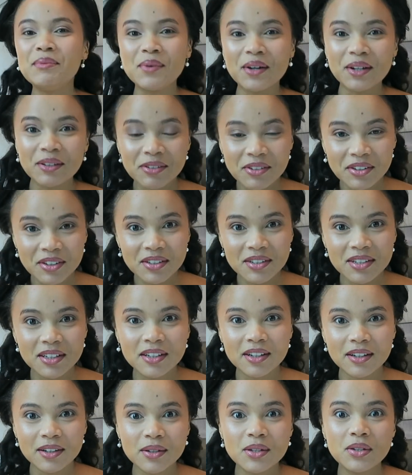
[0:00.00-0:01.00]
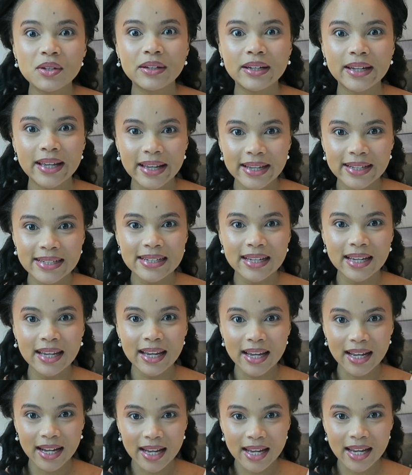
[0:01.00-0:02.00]
want you to go to
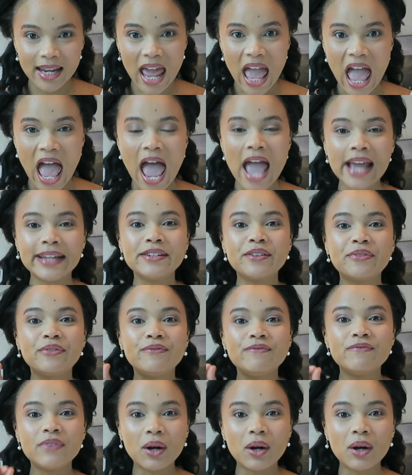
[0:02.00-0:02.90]
LinkedIn and